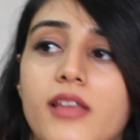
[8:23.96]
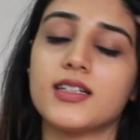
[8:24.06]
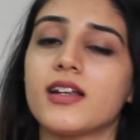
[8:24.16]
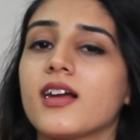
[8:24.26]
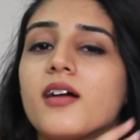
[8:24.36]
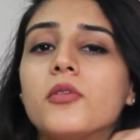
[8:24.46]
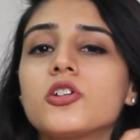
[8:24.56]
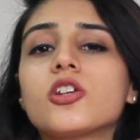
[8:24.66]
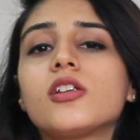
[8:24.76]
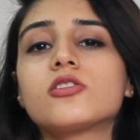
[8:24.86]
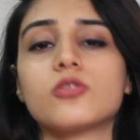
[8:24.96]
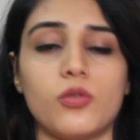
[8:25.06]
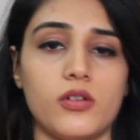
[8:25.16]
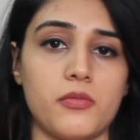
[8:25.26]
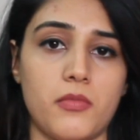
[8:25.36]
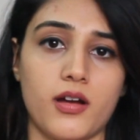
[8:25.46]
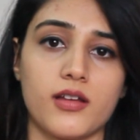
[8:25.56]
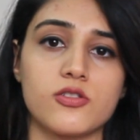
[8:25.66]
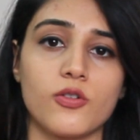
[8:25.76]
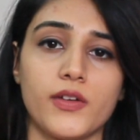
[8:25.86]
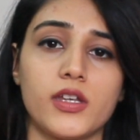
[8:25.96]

Eggs that are commercially sold in markets over